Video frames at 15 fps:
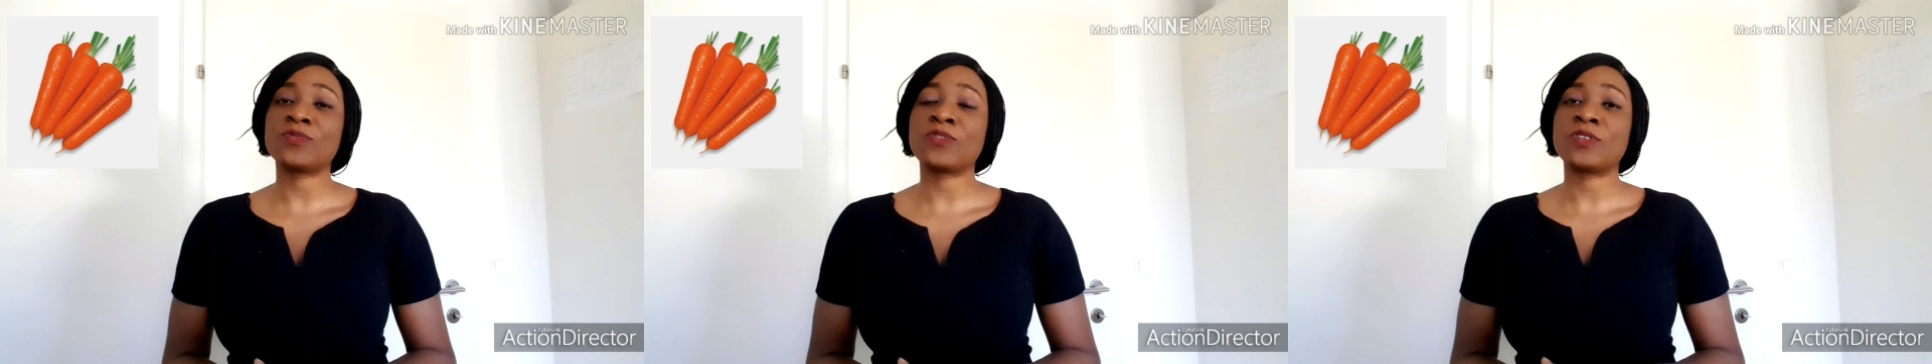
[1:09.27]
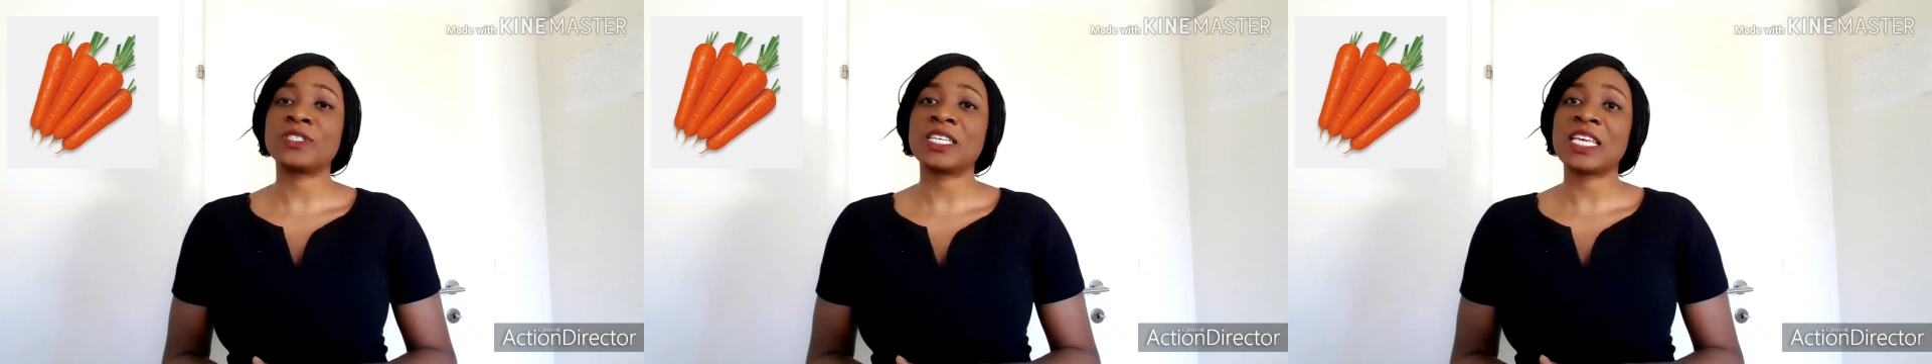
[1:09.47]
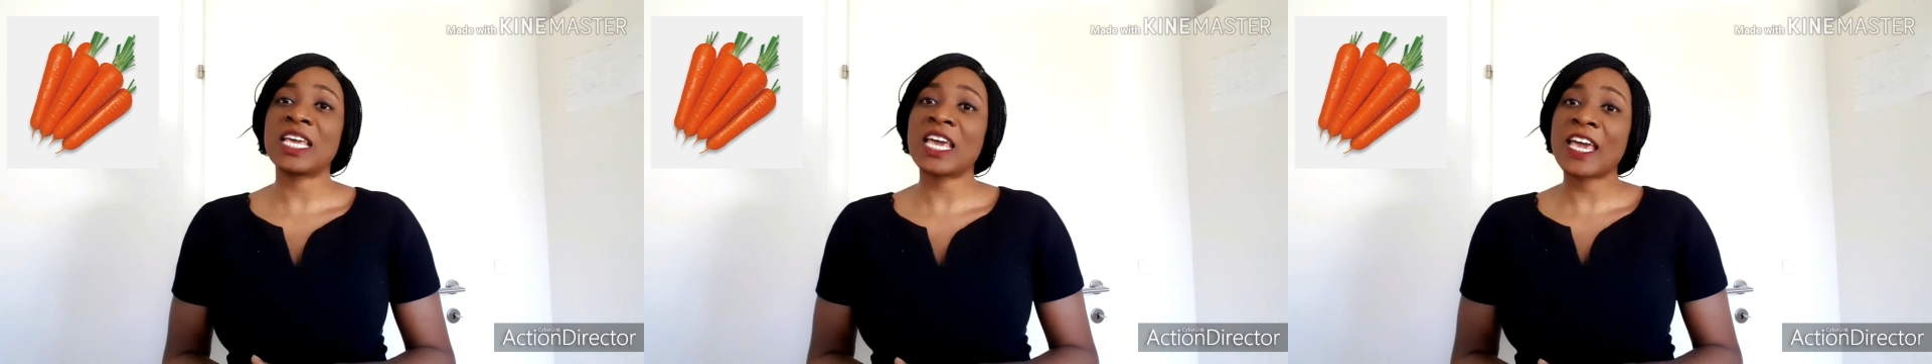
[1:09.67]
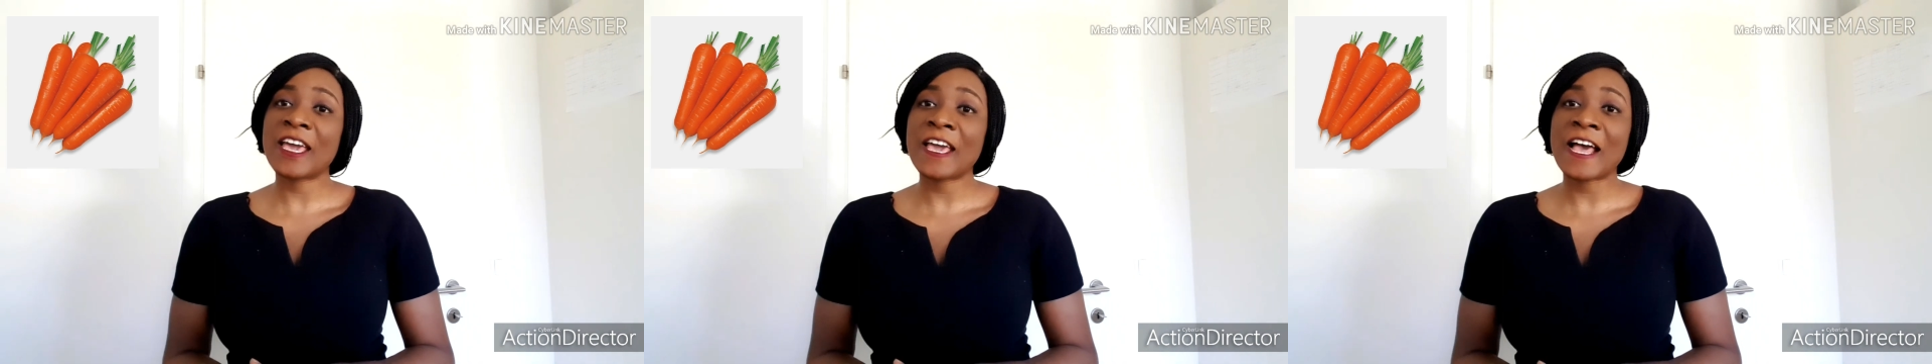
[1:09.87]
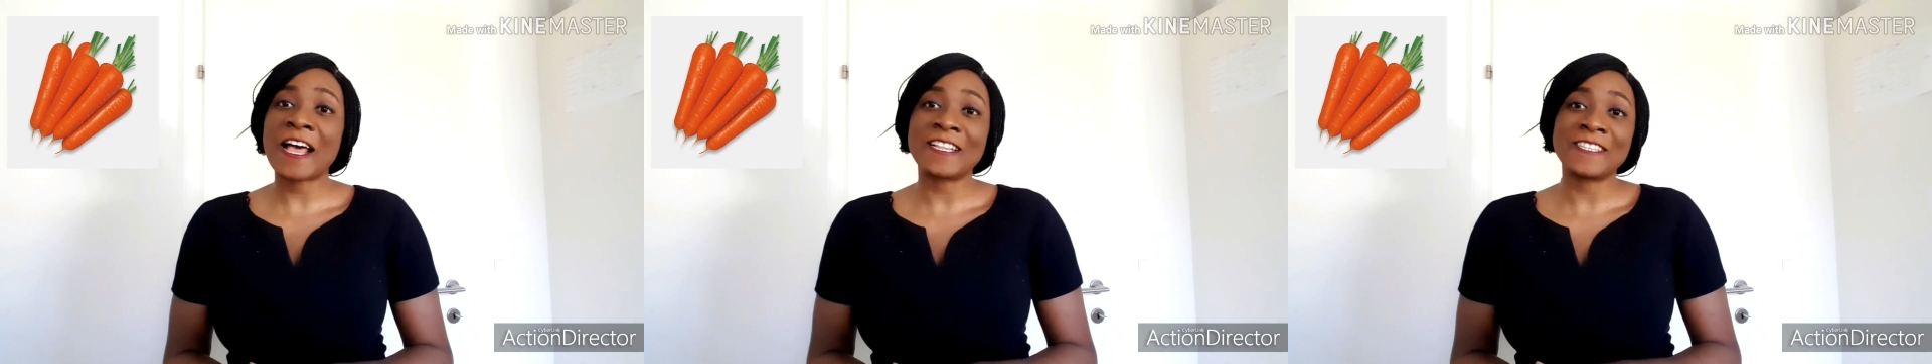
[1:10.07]
for the
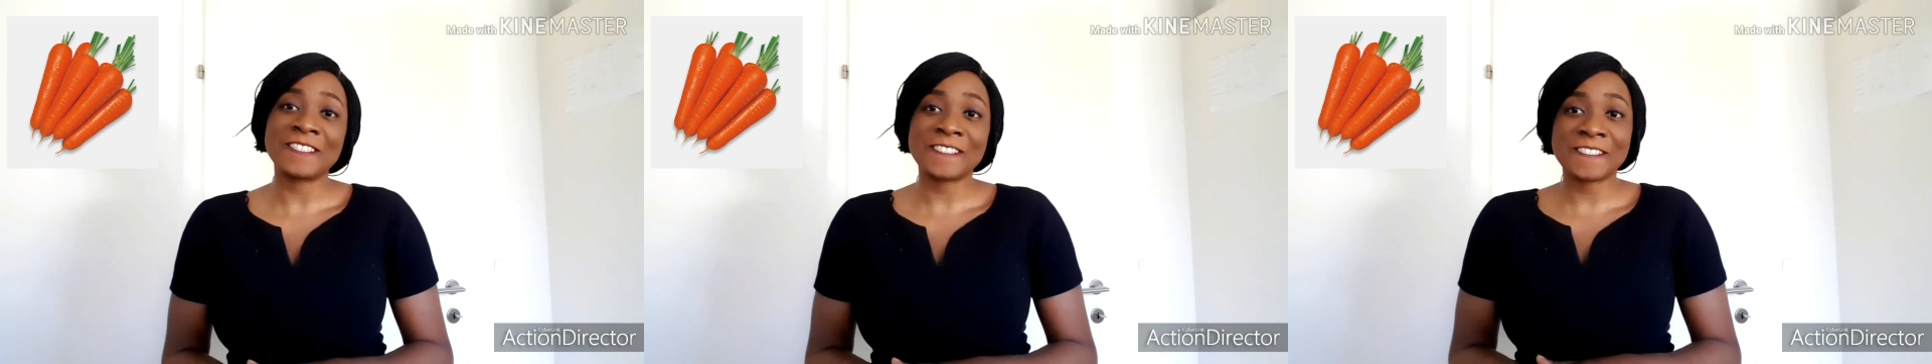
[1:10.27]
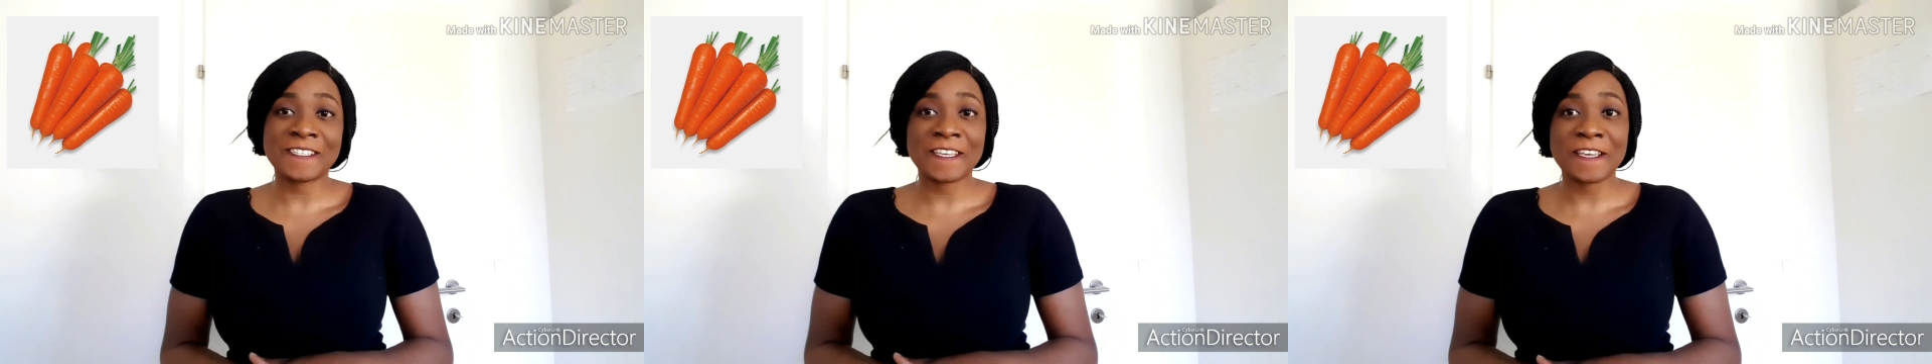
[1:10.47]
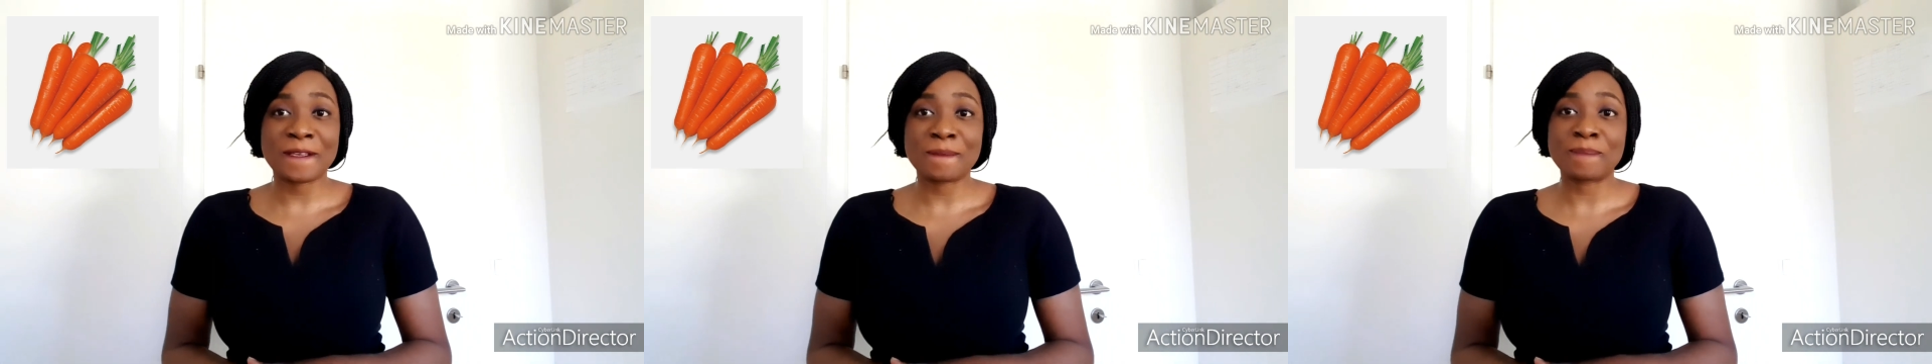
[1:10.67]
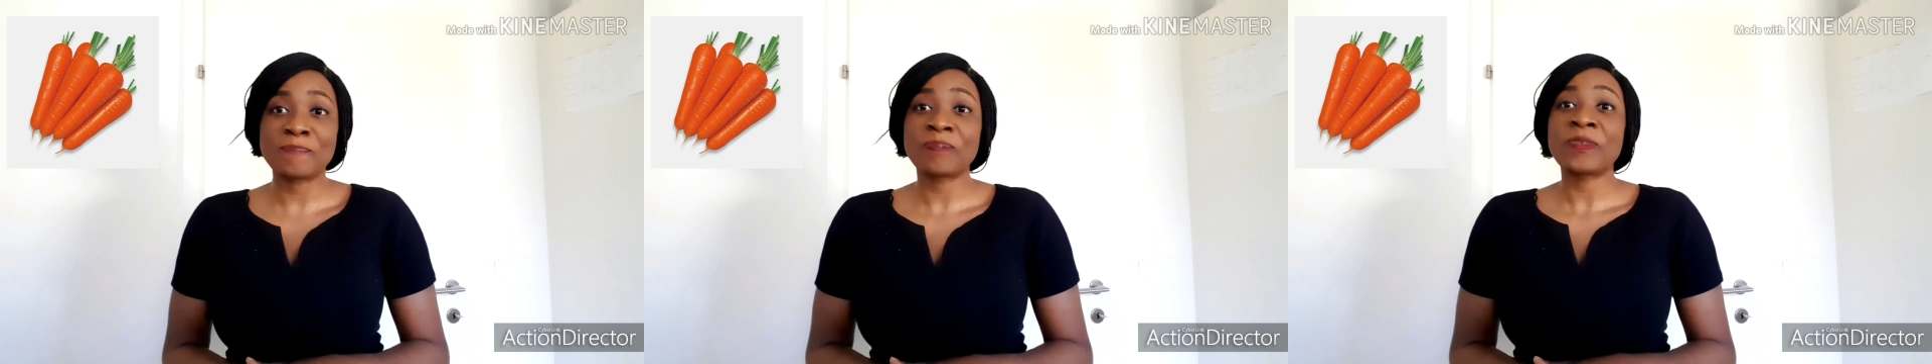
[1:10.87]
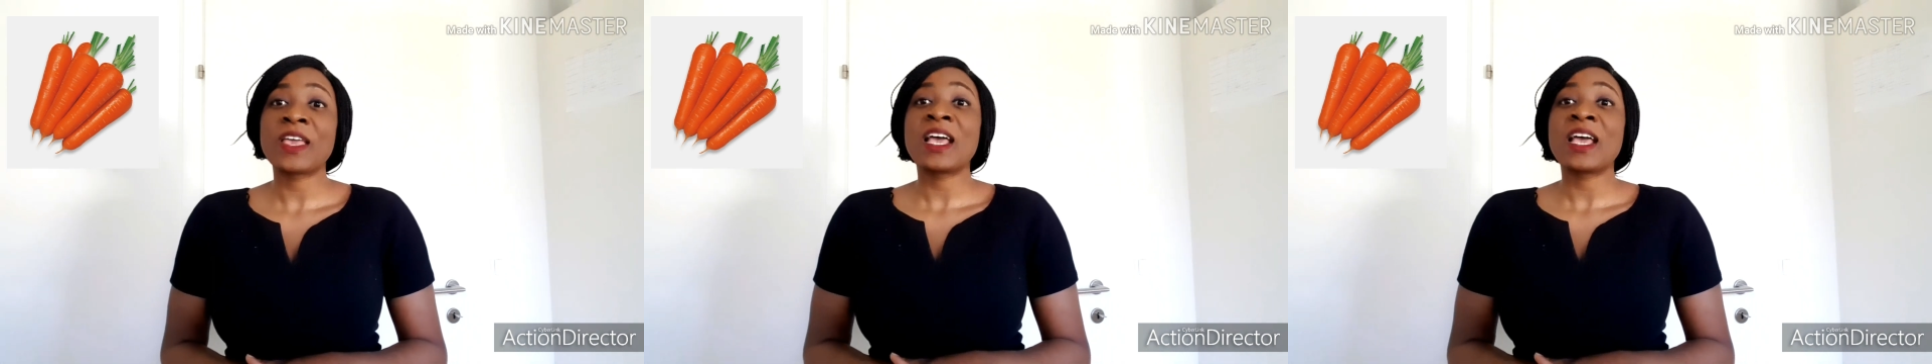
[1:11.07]
hair and the skin.